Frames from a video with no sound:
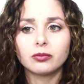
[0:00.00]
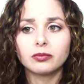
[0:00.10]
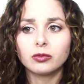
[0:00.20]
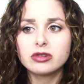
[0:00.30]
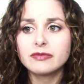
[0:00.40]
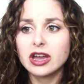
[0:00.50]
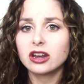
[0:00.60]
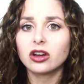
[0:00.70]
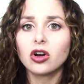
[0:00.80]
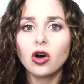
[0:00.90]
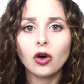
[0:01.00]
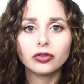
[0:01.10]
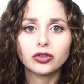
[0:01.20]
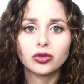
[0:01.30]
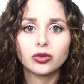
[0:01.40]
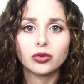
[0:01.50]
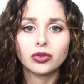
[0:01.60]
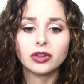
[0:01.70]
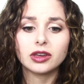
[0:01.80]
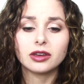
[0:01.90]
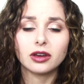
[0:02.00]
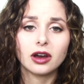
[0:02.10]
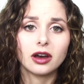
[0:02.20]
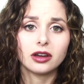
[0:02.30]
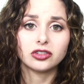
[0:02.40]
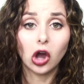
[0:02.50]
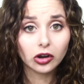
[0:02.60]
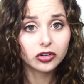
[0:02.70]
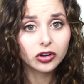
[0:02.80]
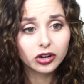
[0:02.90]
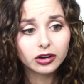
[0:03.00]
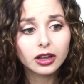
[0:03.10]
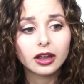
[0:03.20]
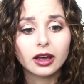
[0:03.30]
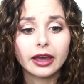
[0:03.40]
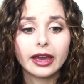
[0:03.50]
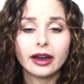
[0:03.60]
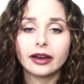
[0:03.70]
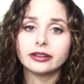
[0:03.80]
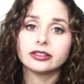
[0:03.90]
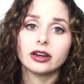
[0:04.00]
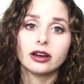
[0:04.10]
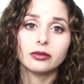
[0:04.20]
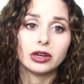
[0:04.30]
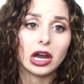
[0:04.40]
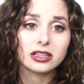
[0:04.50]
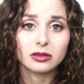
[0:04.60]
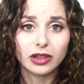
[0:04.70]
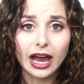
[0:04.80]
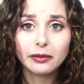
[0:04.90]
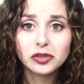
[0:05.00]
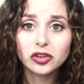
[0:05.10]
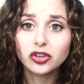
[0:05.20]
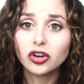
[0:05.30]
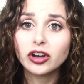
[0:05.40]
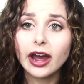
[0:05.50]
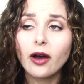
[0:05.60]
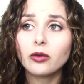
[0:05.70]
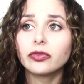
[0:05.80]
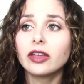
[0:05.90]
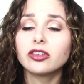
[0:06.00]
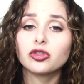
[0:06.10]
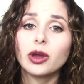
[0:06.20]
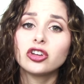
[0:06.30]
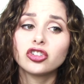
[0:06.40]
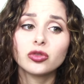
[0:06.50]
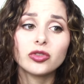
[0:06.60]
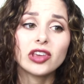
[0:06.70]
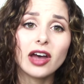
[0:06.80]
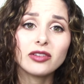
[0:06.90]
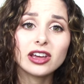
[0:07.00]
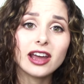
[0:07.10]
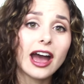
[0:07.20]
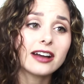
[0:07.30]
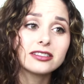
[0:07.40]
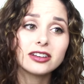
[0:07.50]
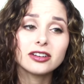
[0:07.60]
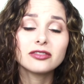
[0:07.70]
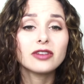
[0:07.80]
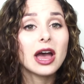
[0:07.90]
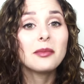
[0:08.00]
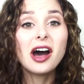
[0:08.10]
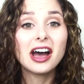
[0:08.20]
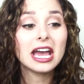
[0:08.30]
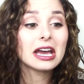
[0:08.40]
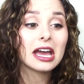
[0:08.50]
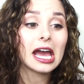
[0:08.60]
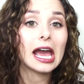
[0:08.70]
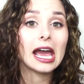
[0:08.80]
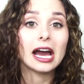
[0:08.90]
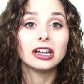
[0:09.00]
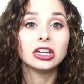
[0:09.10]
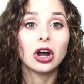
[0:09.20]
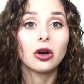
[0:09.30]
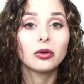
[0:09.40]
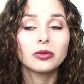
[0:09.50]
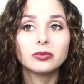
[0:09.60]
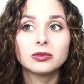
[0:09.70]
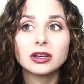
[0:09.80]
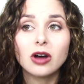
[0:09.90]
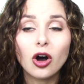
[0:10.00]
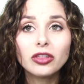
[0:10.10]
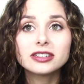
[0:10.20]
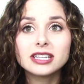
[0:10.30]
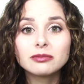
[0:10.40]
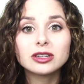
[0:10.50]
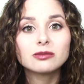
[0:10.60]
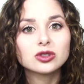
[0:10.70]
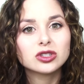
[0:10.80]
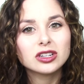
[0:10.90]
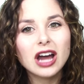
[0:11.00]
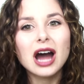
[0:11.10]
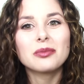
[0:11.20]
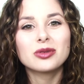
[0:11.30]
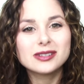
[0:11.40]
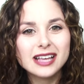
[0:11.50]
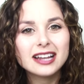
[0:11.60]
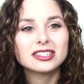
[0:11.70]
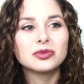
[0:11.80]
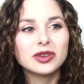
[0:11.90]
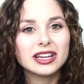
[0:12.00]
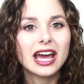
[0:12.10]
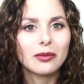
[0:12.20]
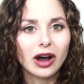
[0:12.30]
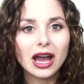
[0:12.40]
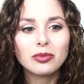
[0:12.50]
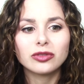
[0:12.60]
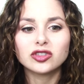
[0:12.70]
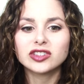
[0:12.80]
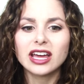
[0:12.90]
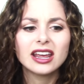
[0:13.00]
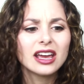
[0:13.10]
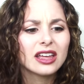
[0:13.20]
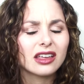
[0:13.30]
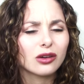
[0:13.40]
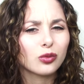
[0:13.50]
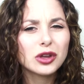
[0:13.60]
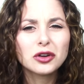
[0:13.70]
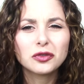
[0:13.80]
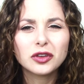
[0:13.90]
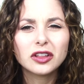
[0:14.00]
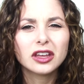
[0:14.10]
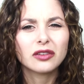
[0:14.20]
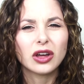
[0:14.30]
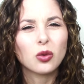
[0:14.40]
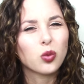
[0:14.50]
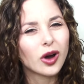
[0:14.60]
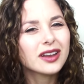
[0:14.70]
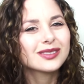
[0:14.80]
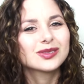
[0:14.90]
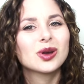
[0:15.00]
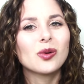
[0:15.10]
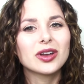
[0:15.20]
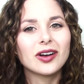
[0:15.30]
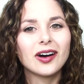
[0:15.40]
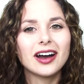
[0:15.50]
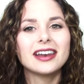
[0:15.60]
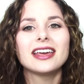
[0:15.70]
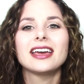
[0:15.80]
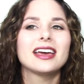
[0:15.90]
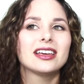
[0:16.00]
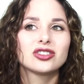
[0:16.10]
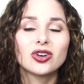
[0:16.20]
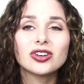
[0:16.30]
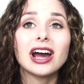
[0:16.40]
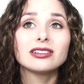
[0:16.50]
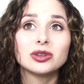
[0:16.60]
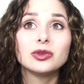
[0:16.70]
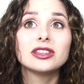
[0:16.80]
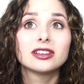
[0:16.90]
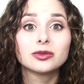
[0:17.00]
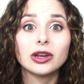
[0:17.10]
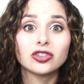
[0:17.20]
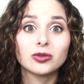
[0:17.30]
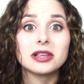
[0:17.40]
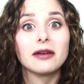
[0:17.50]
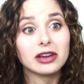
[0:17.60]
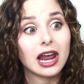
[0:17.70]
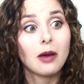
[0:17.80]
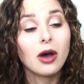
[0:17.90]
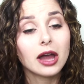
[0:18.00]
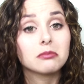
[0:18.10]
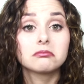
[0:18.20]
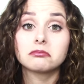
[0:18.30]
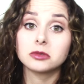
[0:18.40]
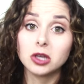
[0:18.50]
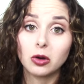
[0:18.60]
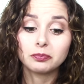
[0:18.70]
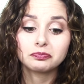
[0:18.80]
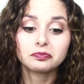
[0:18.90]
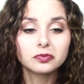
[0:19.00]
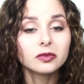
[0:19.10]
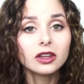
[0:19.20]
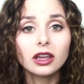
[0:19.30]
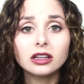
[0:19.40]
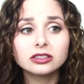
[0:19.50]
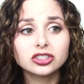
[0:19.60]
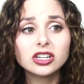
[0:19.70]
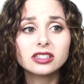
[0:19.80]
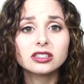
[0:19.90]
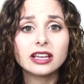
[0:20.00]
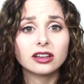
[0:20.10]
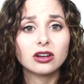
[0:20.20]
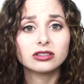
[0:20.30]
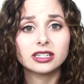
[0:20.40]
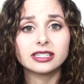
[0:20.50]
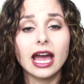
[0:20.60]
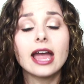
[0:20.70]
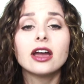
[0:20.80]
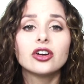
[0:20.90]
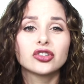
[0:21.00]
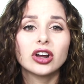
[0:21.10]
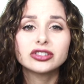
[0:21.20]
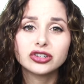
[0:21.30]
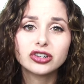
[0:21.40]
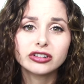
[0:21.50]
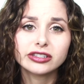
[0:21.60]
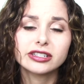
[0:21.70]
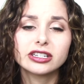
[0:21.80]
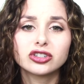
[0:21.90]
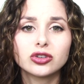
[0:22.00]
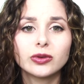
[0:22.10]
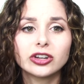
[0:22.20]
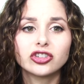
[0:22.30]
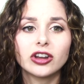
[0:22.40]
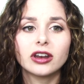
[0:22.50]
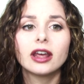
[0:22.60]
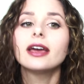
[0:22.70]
we made a call to the doctor and we got some labs and turned out that this patient was having an active MI. And you know, all the symptoms did not present to be an MI, but just that weird feeling of like, what is going on, turned out to be this patient was having an MI. So, goes to say, trust your nurse's intuition.